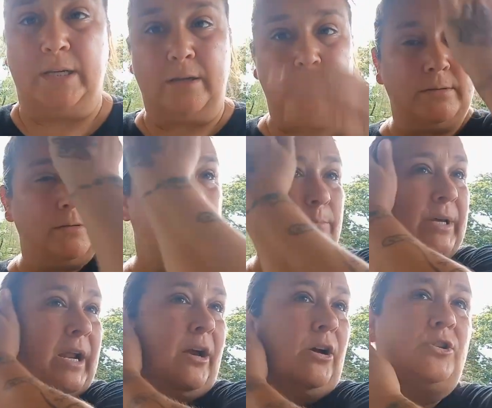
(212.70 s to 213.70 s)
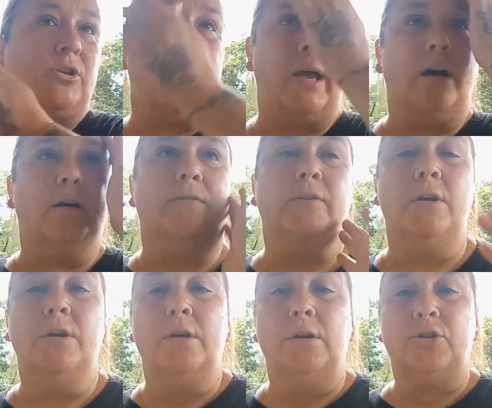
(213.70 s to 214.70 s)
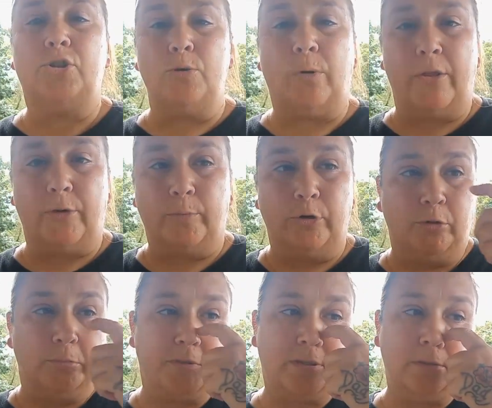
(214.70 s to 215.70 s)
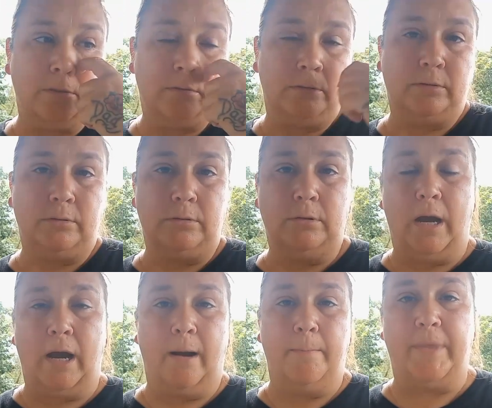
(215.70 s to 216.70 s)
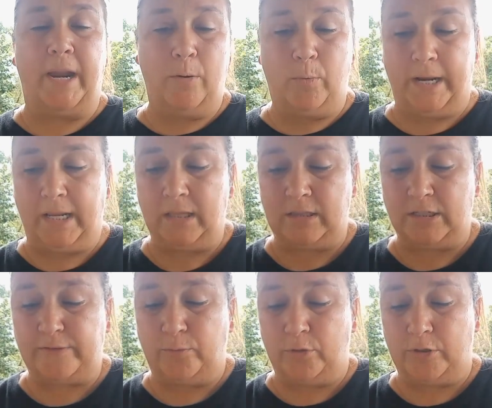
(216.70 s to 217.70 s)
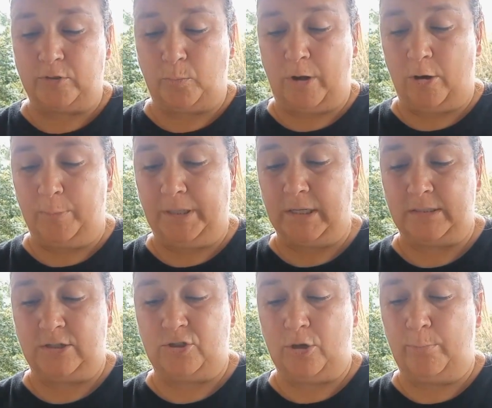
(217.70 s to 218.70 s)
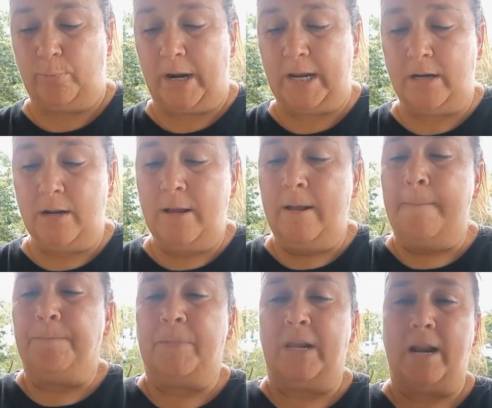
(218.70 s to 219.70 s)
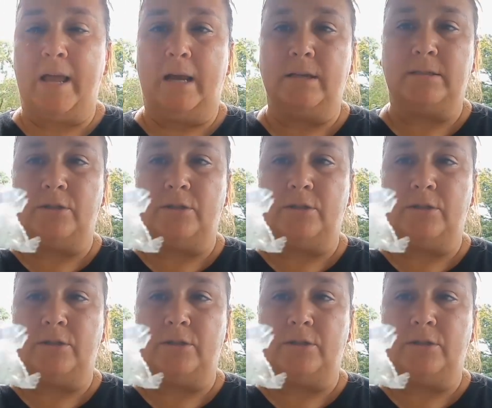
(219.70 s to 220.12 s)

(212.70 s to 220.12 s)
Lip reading: it. But I also have 2 other rooms that I want to get these for as well, because it's so bright and it has the